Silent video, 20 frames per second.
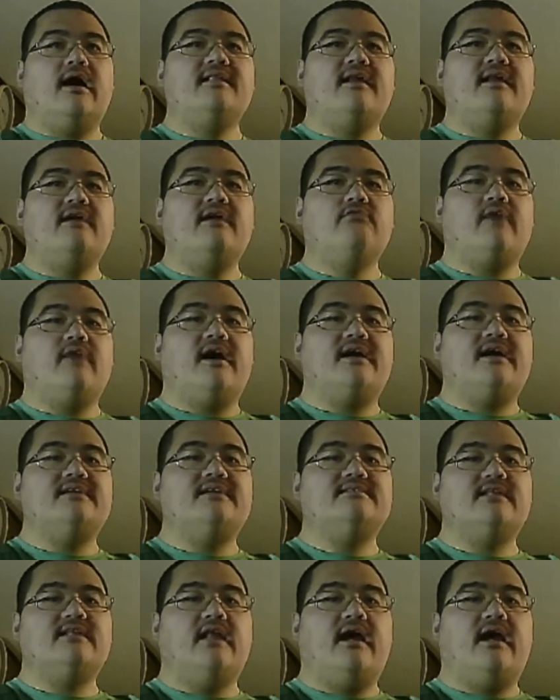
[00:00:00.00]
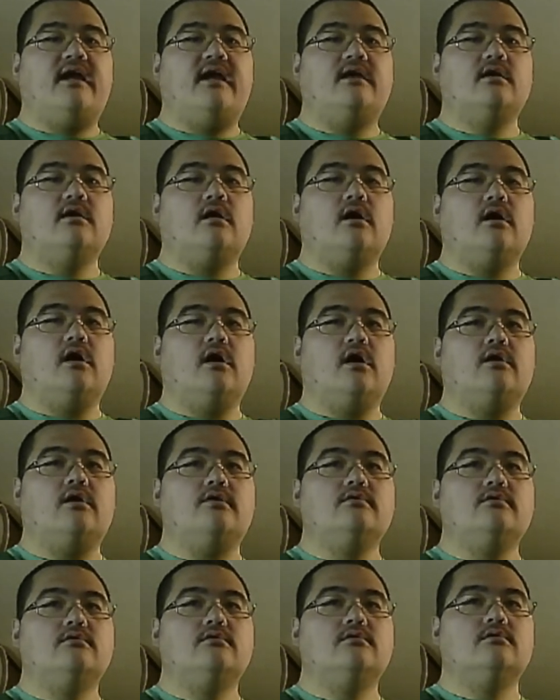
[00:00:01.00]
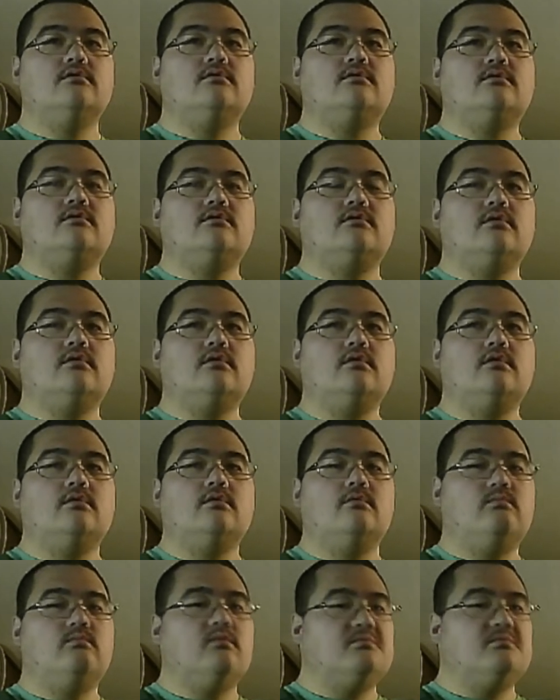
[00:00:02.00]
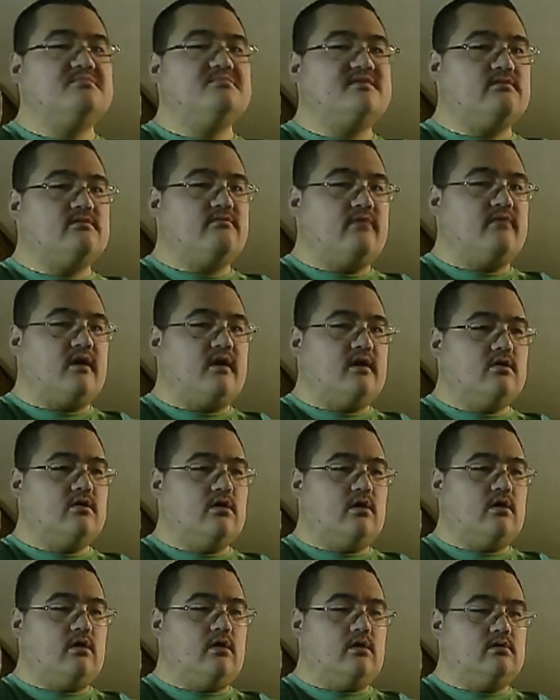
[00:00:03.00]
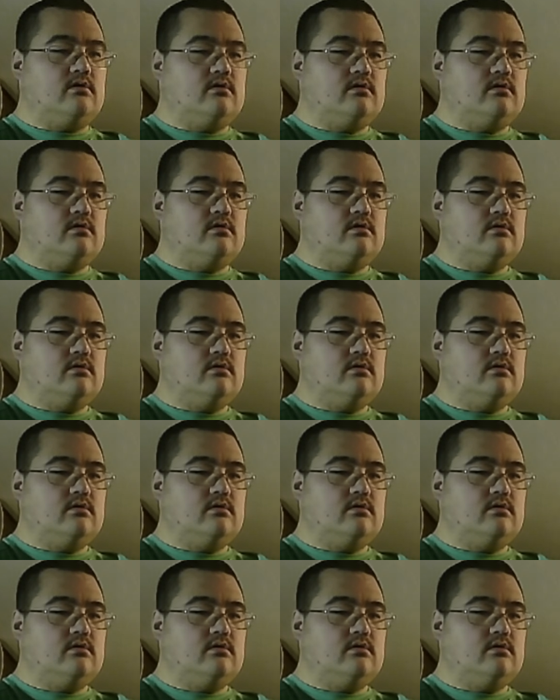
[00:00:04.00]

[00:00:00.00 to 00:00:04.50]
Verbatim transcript: I like rides like uh, what was the ride called?